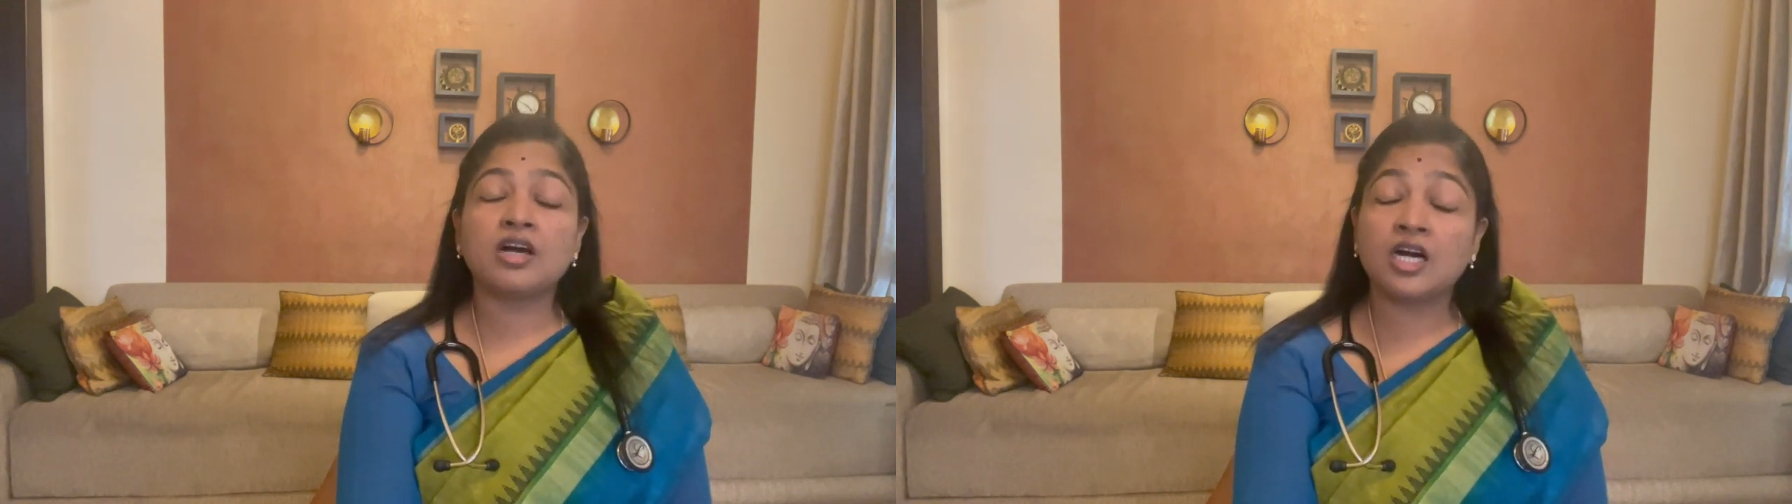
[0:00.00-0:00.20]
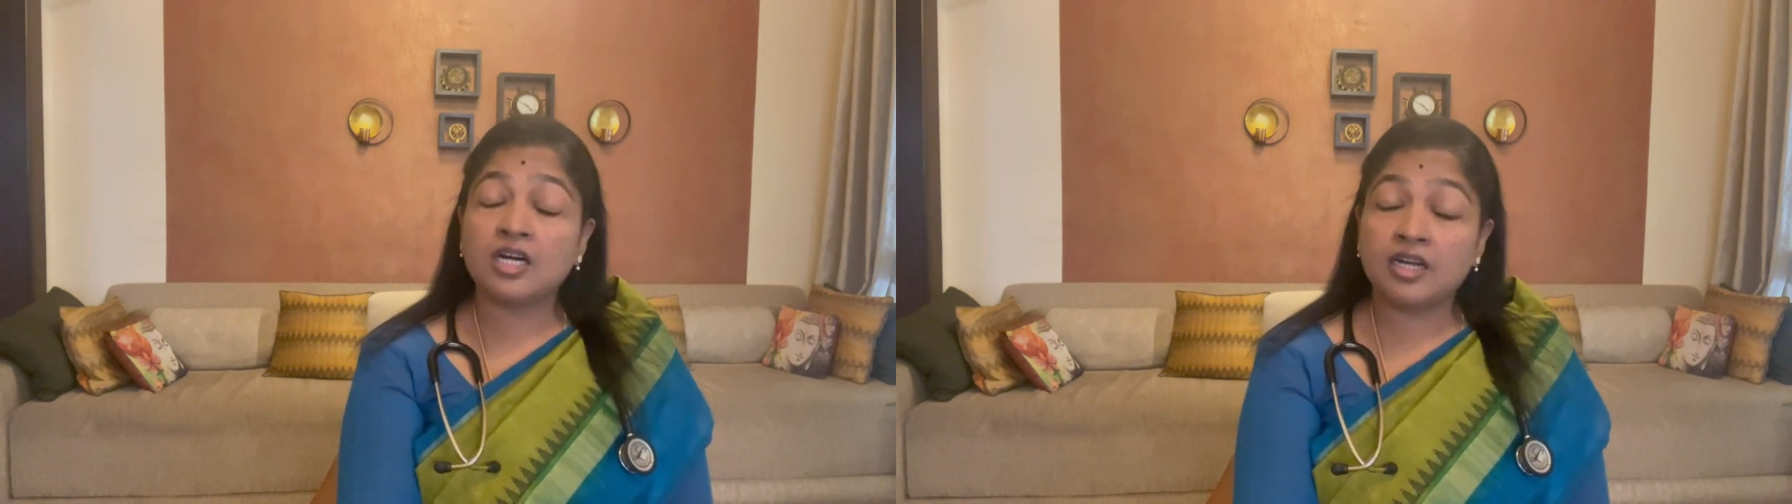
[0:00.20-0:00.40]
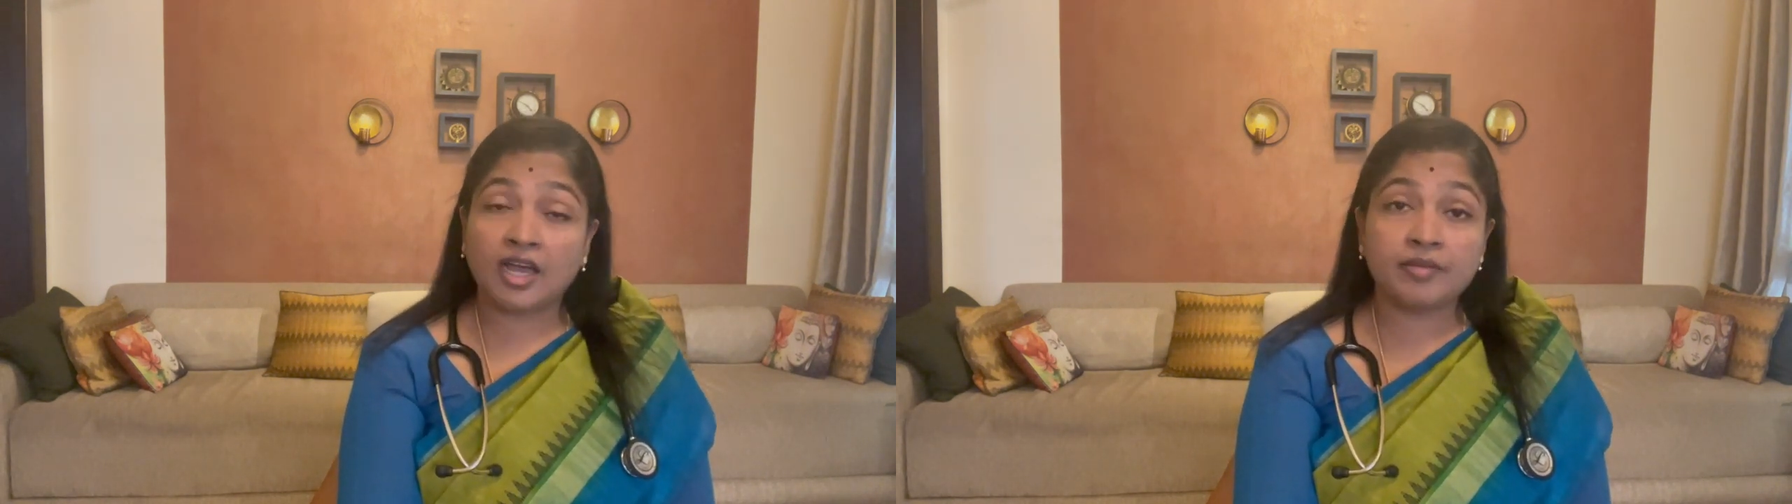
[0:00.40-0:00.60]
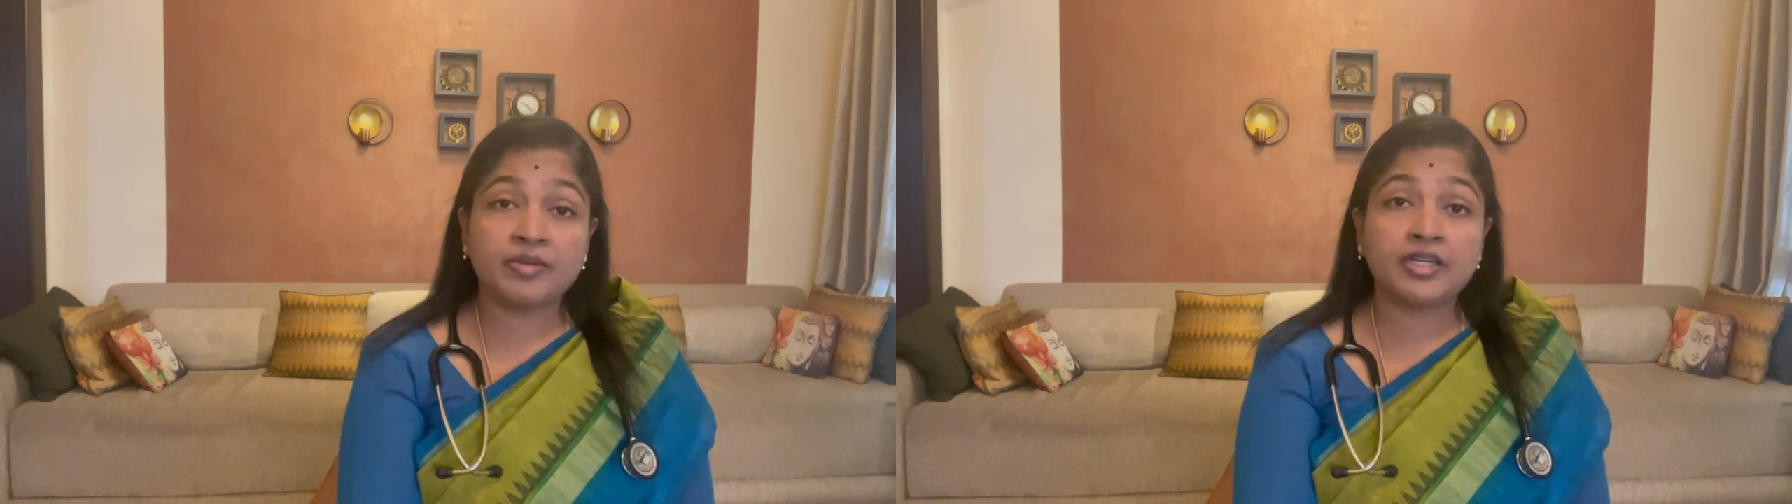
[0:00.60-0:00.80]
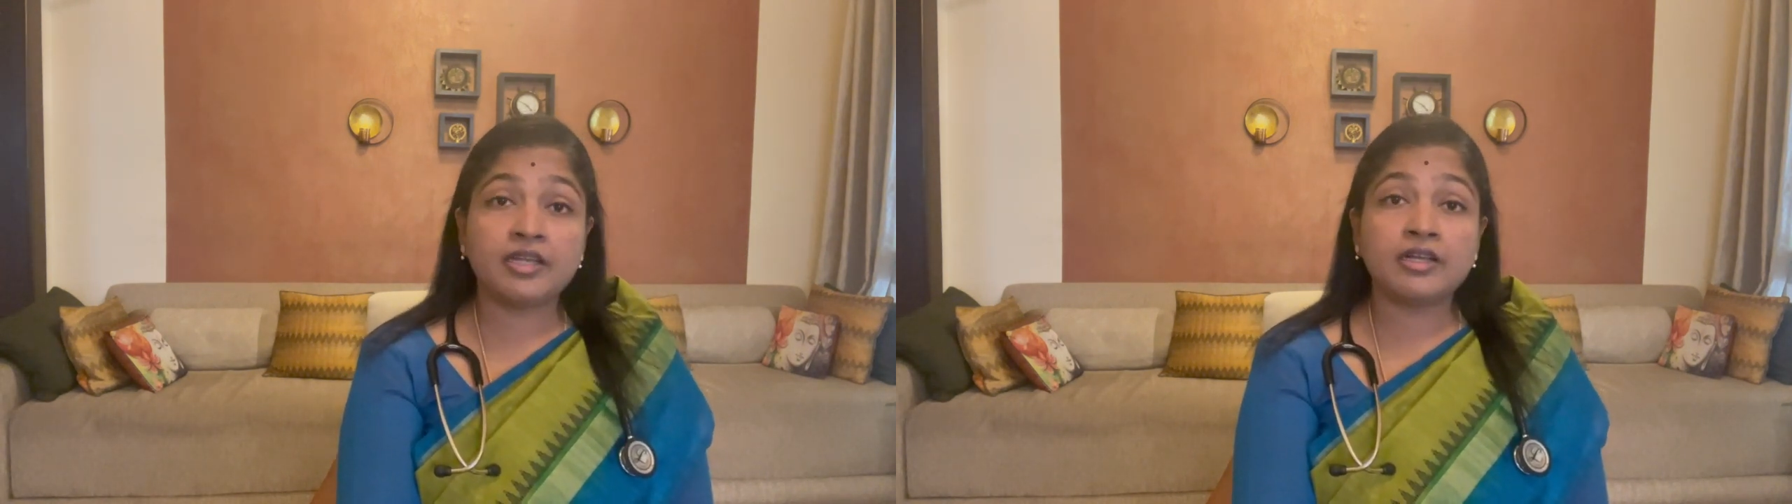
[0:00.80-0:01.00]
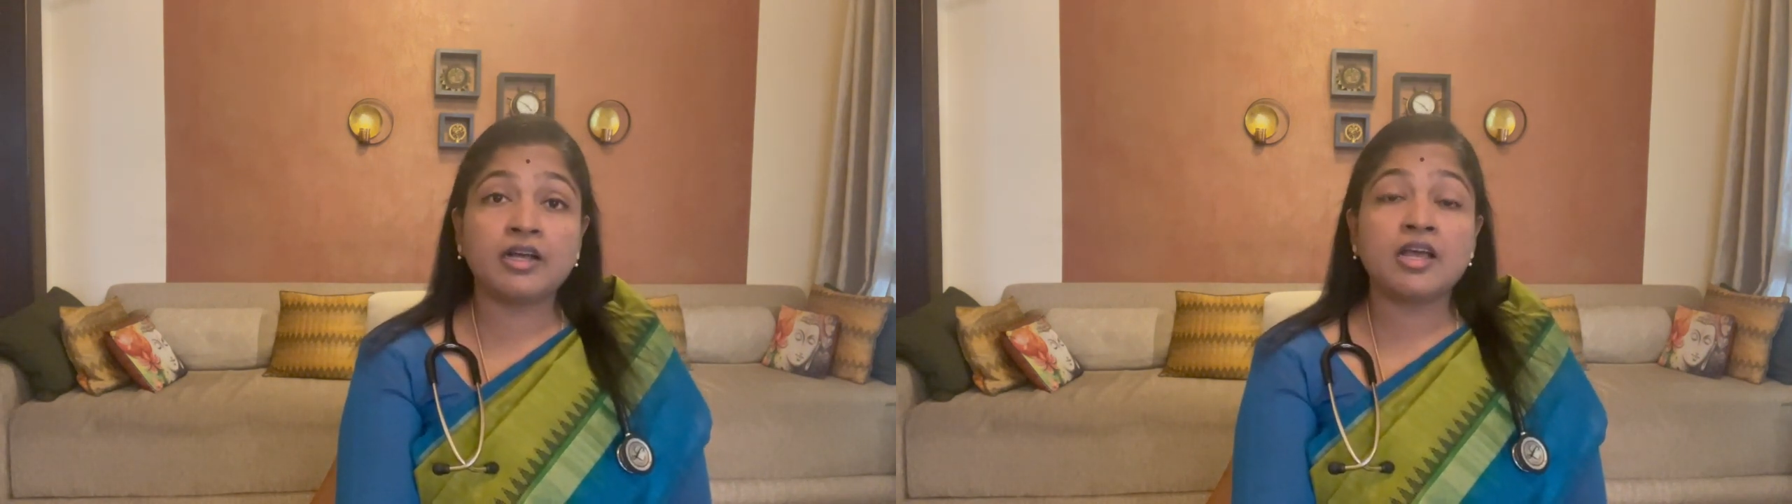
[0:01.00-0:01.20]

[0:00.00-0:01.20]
a diabetic.